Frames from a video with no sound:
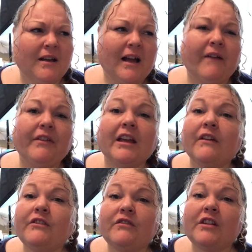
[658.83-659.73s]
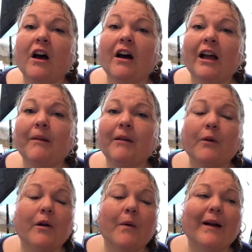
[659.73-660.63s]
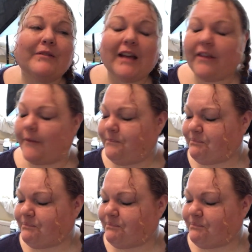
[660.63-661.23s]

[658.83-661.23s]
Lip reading: have the gift of time, like we go out together.